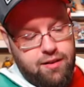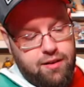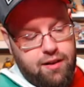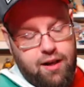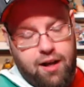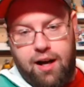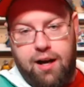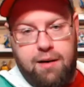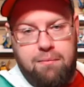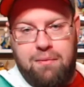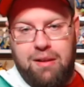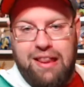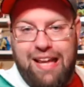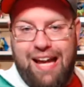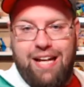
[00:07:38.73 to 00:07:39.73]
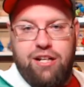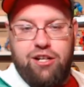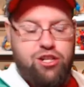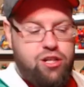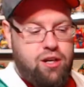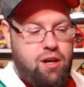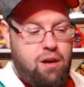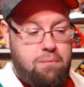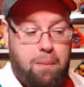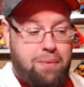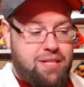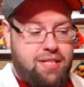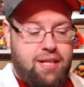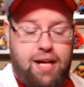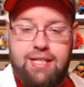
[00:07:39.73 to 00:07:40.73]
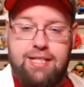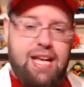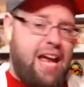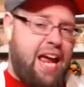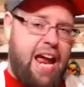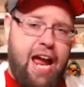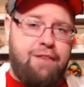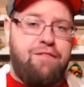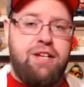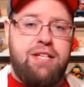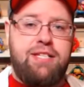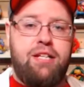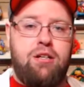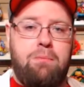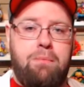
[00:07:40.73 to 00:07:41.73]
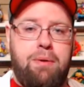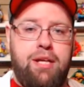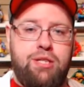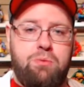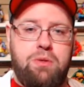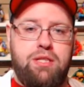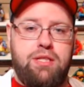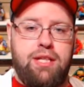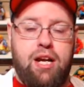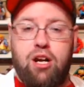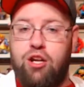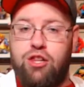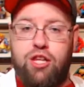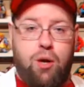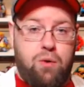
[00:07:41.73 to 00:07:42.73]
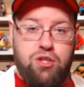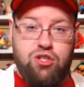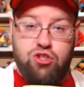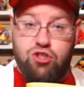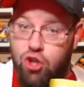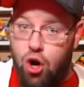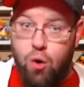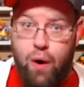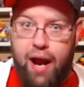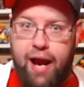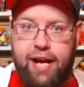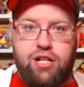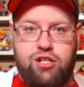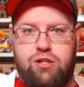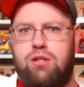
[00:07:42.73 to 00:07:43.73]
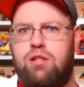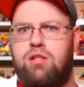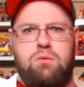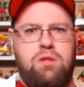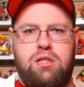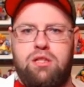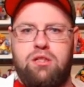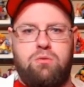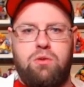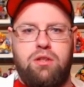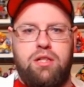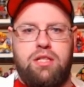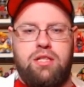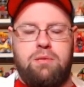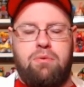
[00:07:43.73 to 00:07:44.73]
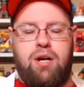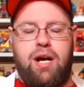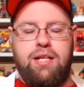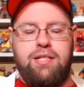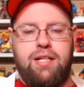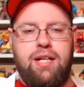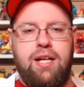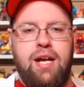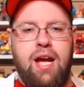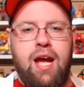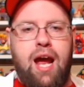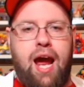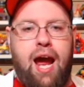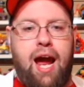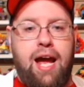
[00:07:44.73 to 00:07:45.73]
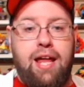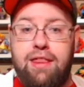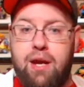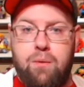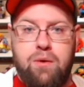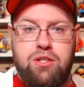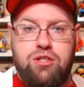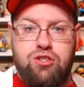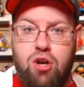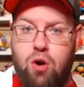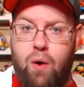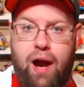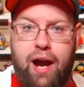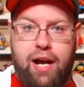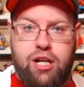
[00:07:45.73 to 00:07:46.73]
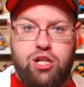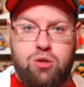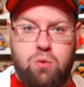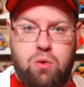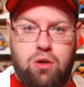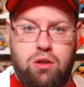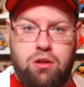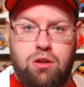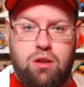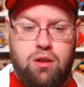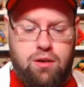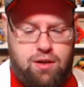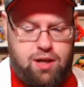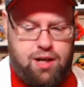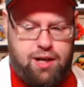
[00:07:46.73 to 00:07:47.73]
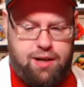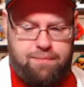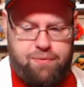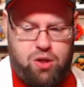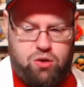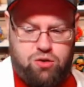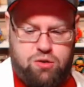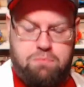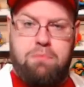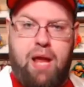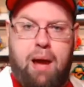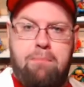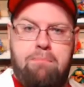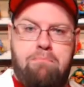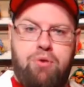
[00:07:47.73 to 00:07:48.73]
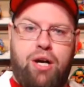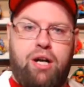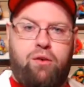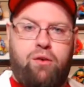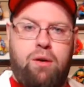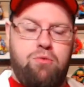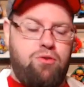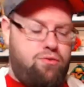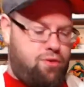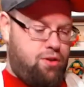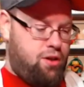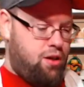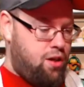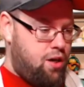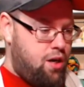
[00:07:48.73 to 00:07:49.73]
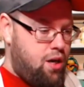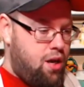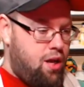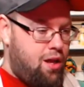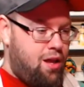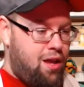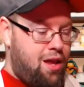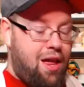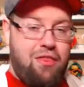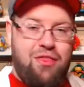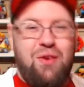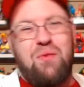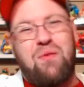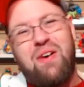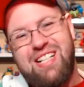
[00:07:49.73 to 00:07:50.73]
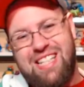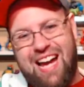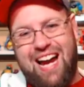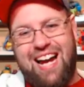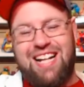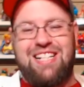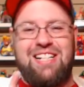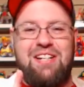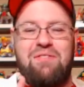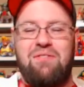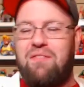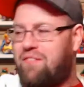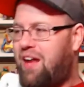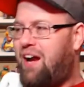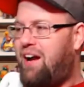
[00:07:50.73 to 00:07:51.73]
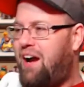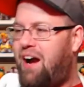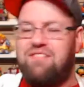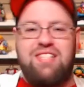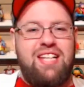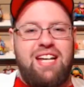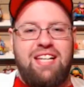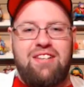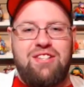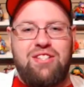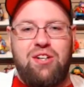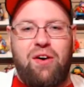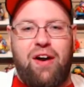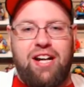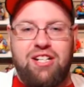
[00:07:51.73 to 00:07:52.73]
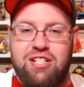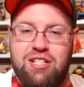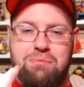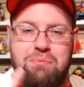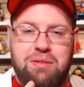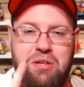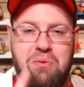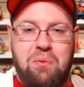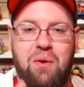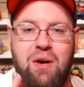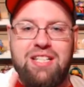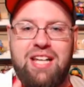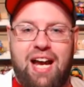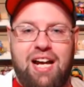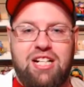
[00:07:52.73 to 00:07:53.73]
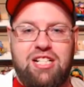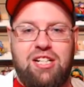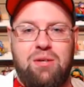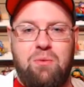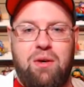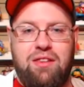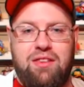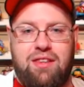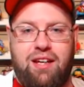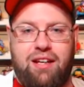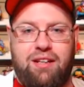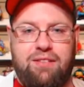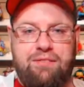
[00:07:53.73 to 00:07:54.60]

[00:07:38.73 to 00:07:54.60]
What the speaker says: ledge. But besides that, every single piece was there. There was no extras, which is really surprising, and there was no actual that brick remover. There was actually, I'm saying there's no extras, but there was actually one thing.